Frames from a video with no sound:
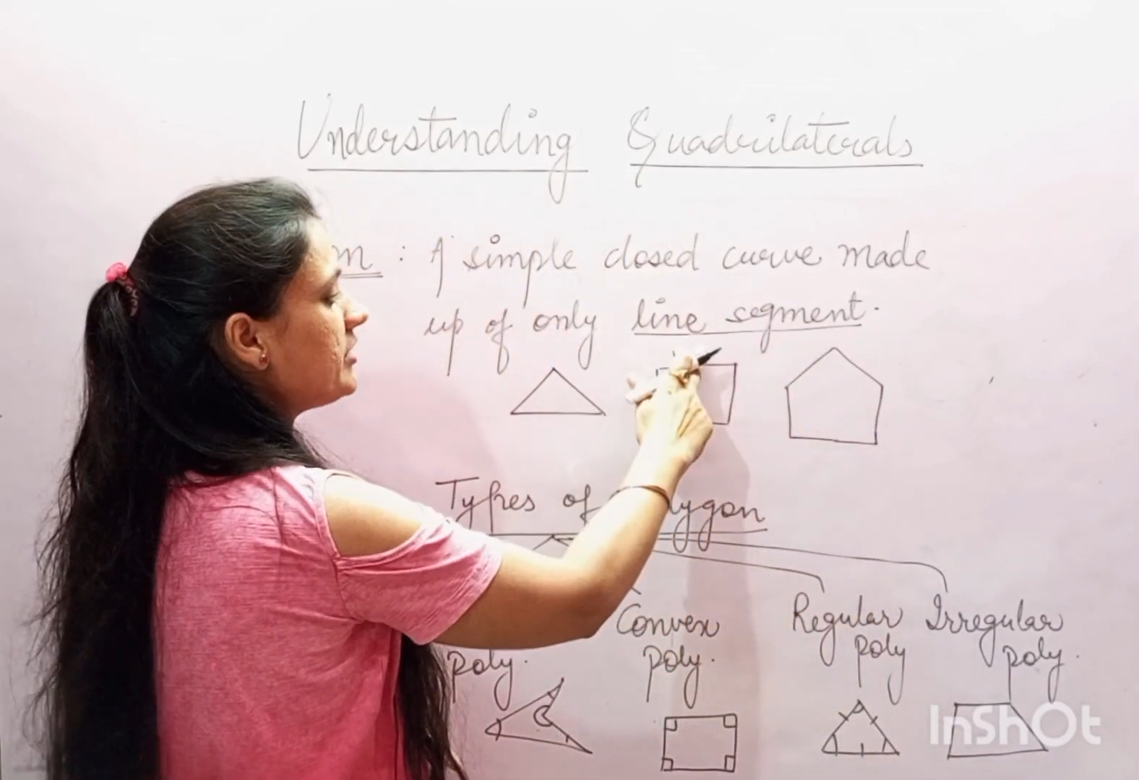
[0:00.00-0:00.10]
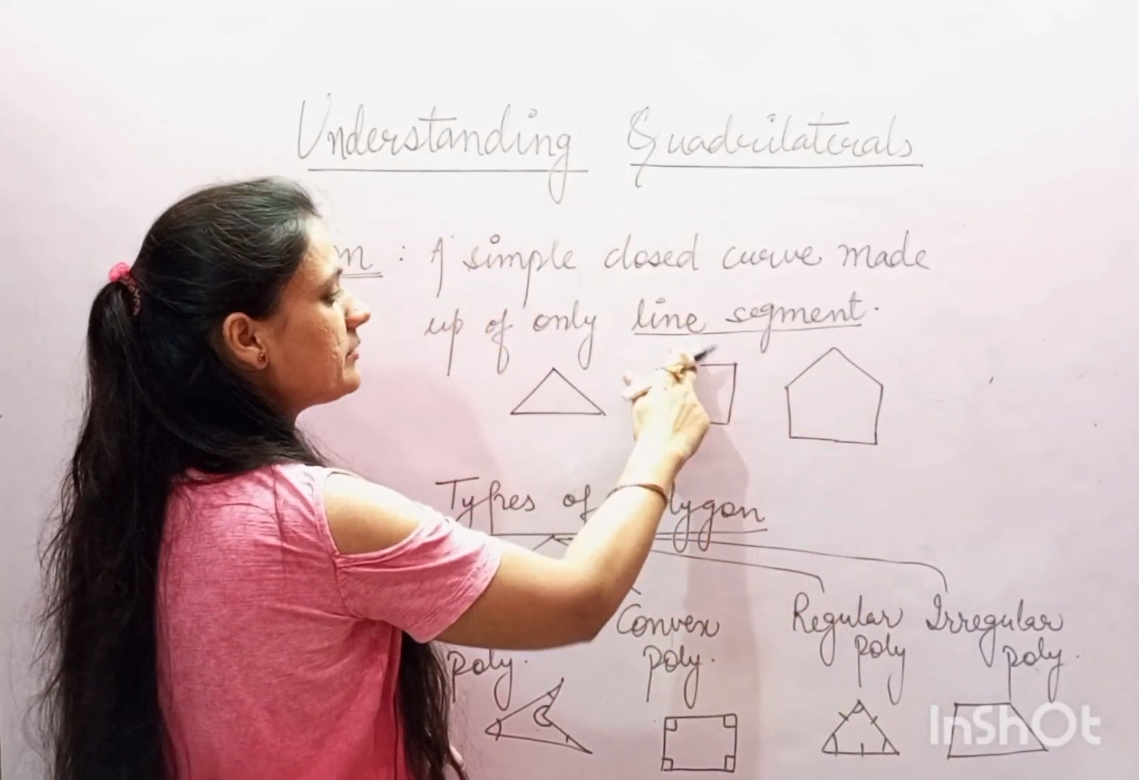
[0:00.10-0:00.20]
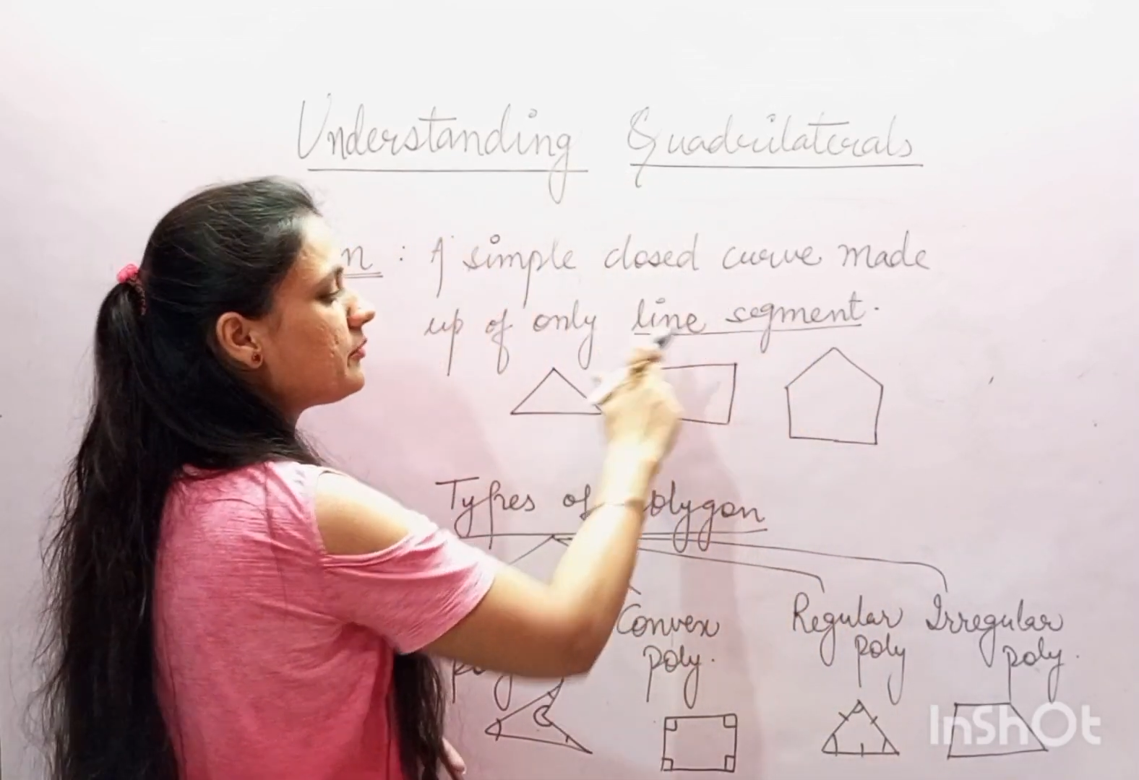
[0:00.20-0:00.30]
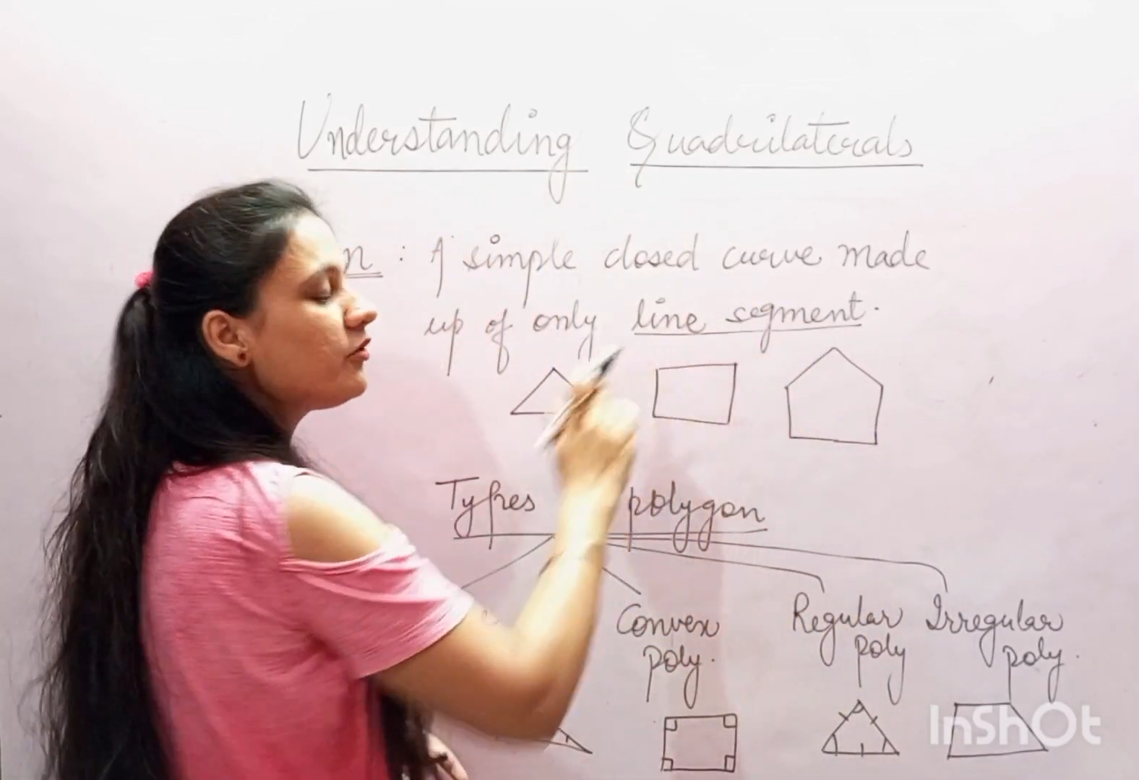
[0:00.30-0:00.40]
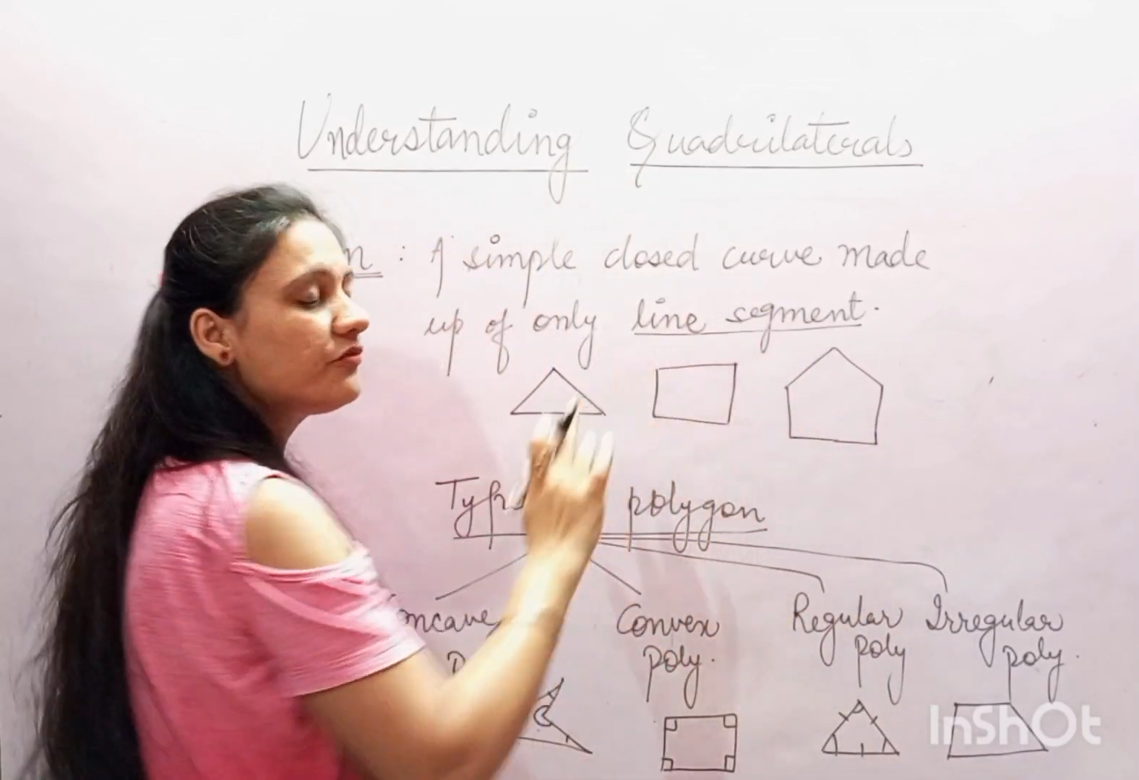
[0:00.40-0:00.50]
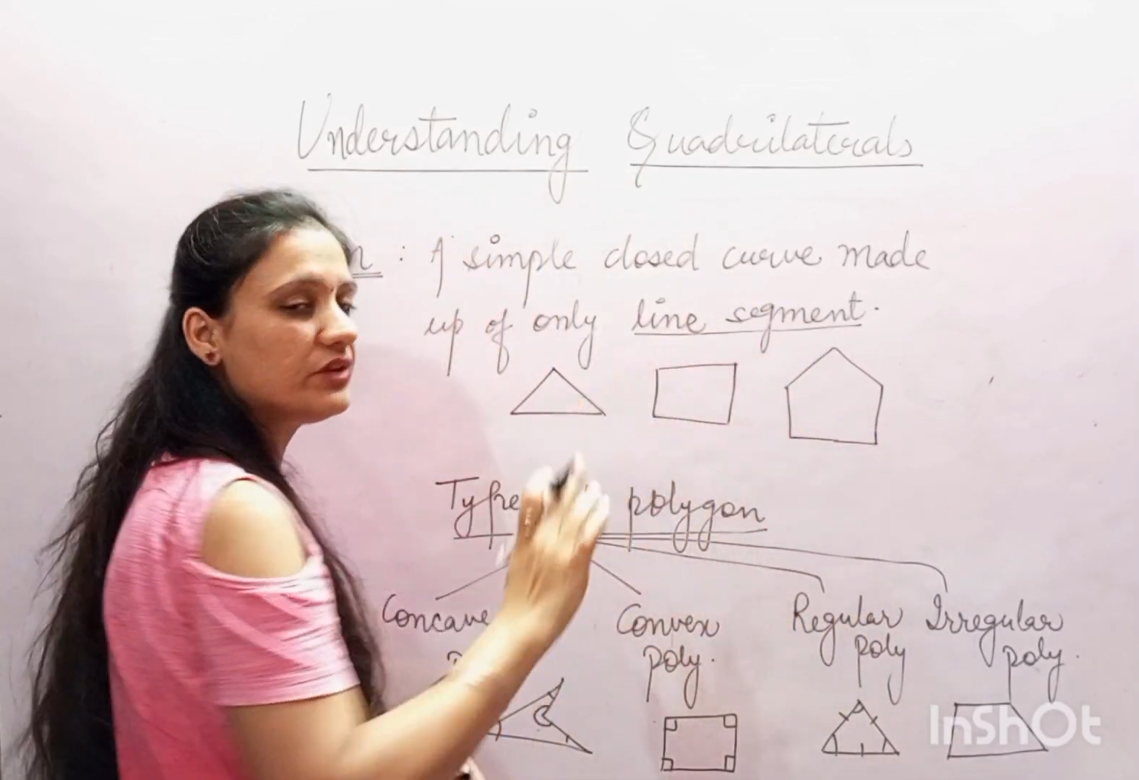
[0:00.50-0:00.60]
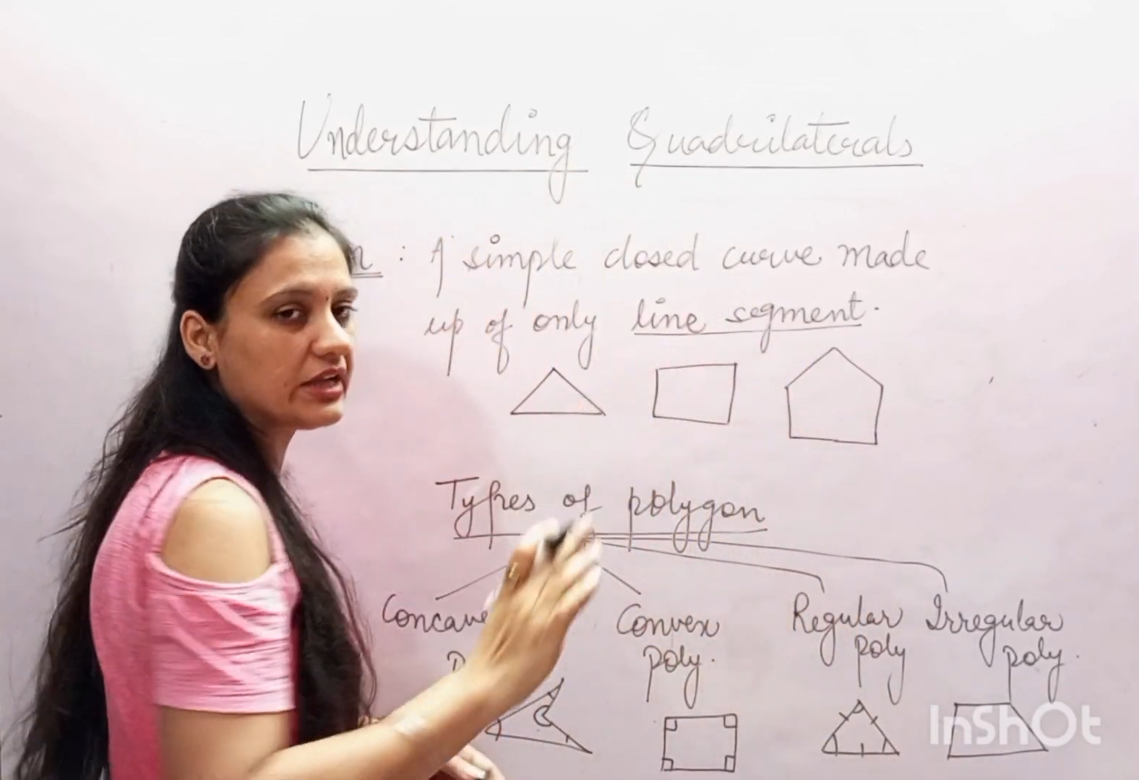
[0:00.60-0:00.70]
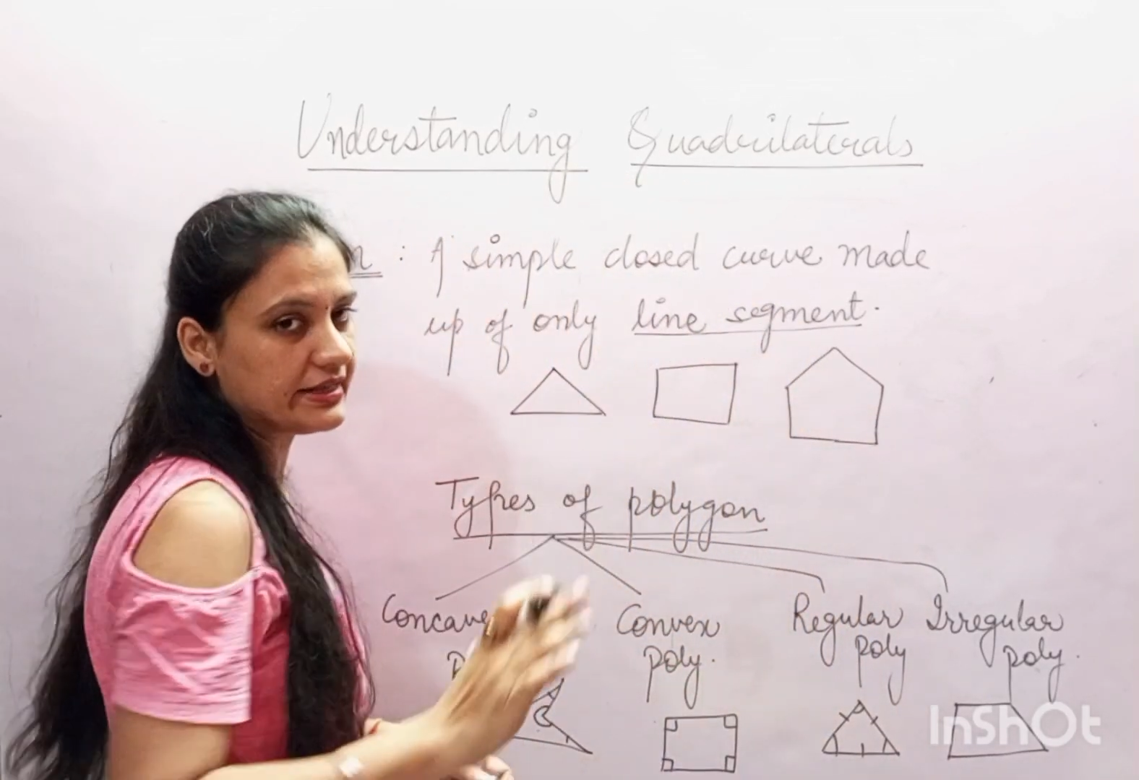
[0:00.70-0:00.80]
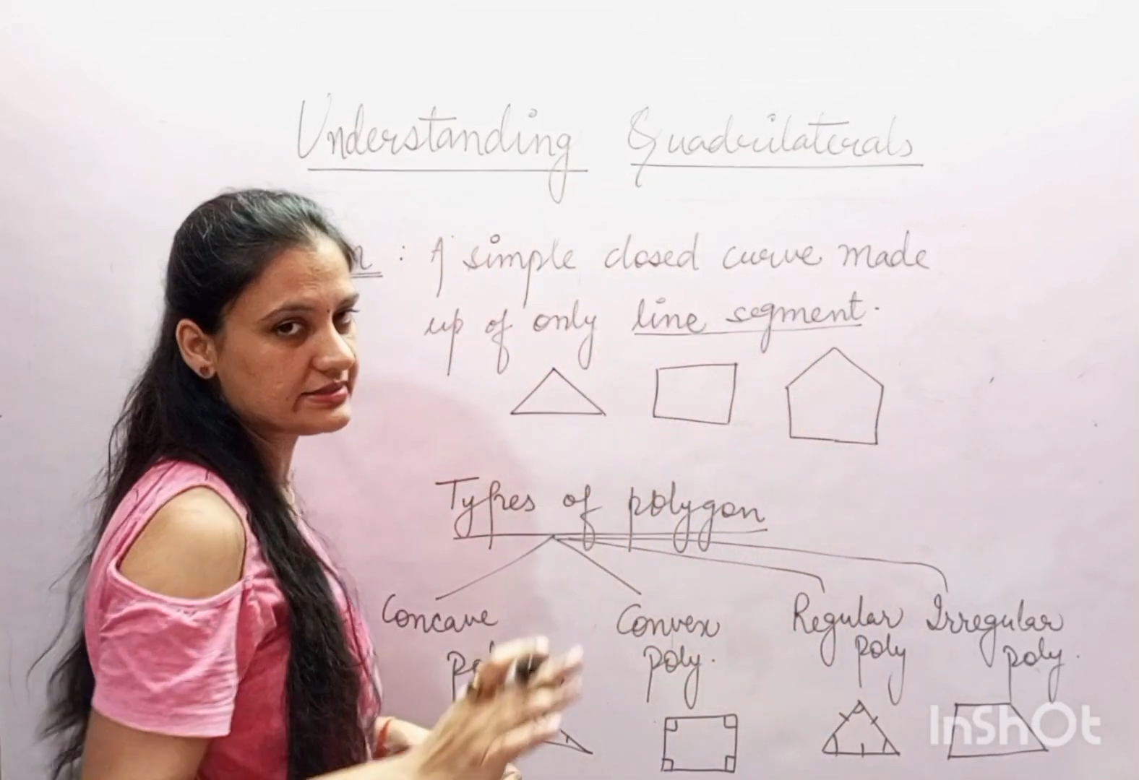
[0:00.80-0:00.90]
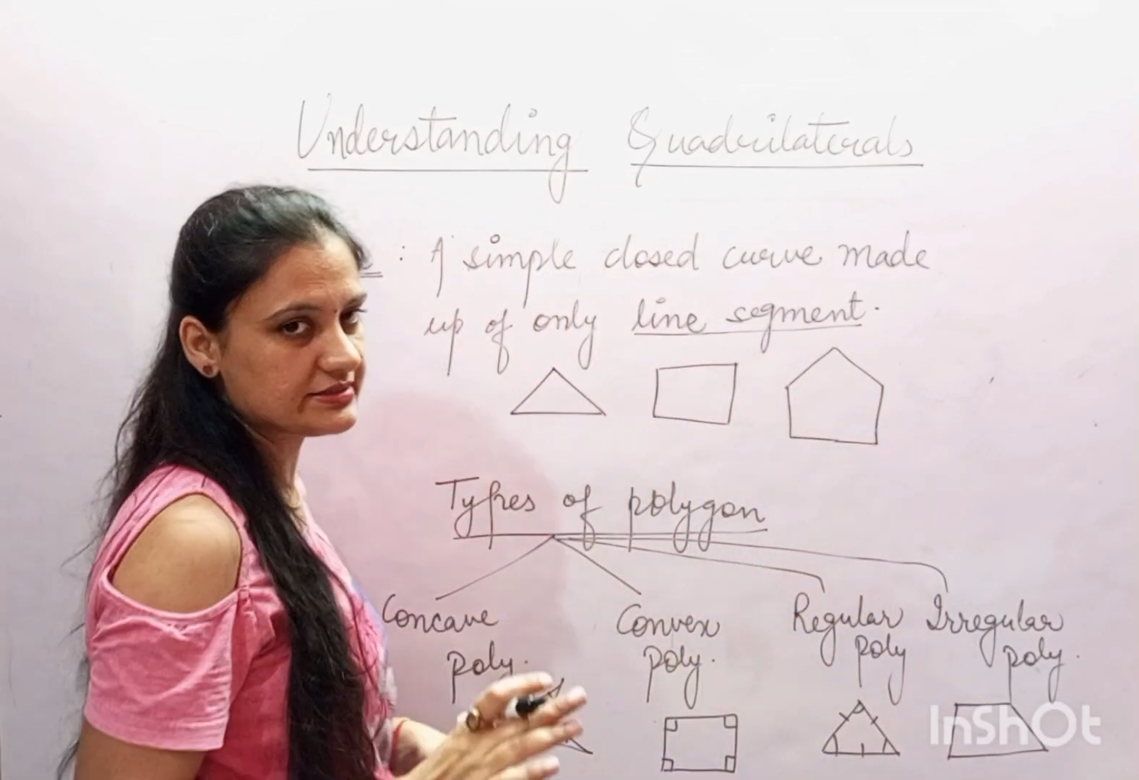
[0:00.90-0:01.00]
made up of line